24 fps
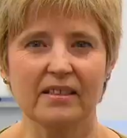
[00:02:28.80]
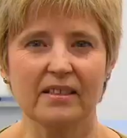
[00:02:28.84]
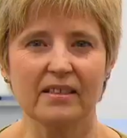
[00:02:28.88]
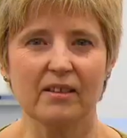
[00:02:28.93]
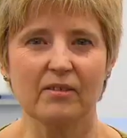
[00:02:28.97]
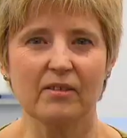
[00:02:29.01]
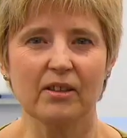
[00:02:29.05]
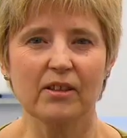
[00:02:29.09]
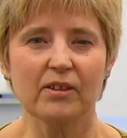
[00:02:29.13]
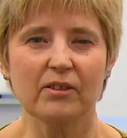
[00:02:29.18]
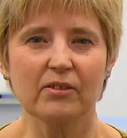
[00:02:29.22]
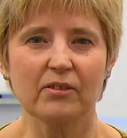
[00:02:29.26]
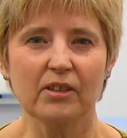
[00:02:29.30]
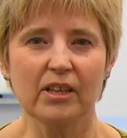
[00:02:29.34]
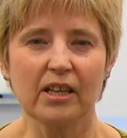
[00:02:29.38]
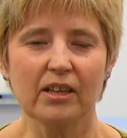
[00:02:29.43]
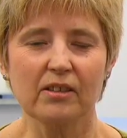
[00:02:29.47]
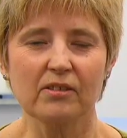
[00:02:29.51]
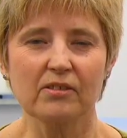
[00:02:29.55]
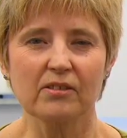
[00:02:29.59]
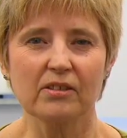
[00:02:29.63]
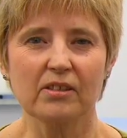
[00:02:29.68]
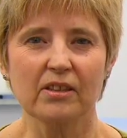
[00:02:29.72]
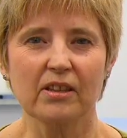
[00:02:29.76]
There are
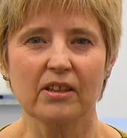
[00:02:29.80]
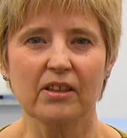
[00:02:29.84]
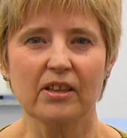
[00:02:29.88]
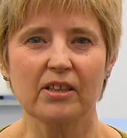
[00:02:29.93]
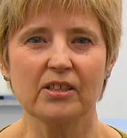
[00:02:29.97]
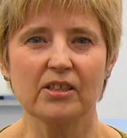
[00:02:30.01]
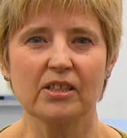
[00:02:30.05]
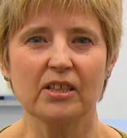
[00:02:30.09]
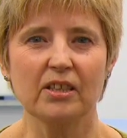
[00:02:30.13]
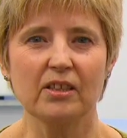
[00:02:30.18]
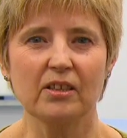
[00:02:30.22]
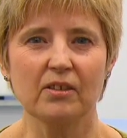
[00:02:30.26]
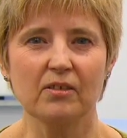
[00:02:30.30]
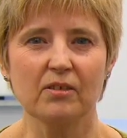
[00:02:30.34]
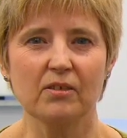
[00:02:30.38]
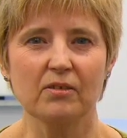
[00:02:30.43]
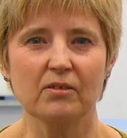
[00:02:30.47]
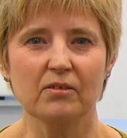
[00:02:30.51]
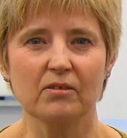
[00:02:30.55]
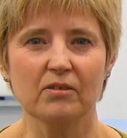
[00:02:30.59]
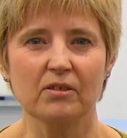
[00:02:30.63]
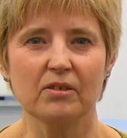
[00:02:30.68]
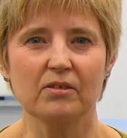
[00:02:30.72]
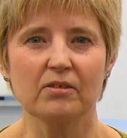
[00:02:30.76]
330
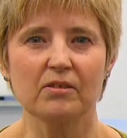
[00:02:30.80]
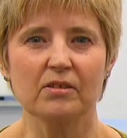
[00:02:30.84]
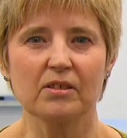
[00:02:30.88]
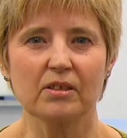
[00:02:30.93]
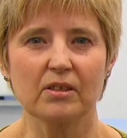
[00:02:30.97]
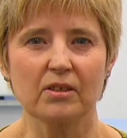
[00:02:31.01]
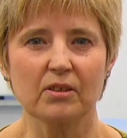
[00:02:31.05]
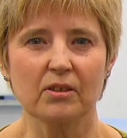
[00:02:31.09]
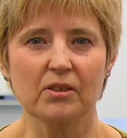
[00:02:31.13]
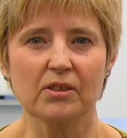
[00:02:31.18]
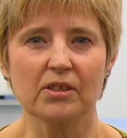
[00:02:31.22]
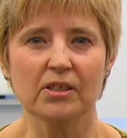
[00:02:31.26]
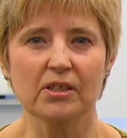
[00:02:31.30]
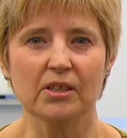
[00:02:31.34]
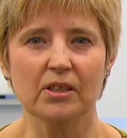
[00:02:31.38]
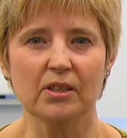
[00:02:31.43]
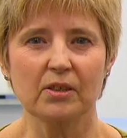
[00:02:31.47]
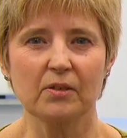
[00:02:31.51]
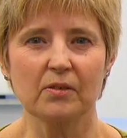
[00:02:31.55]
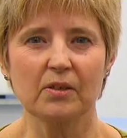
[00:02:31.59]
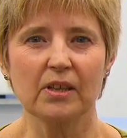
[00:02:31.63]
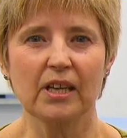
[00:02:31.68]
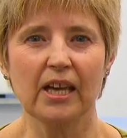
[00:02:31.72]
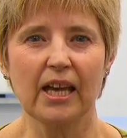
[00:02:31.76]
local groups across
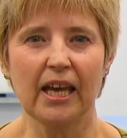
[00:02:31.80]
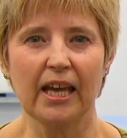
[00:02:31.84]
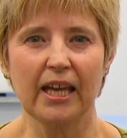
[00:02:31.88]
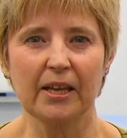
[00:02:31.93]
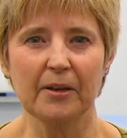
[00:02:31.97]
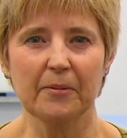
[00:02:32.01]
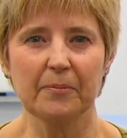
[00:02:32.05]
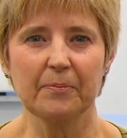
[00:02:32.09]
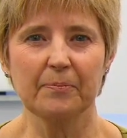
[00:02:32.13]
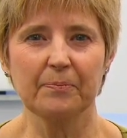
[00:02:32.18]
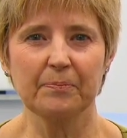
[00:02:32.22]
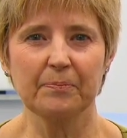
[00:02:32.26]
the UK.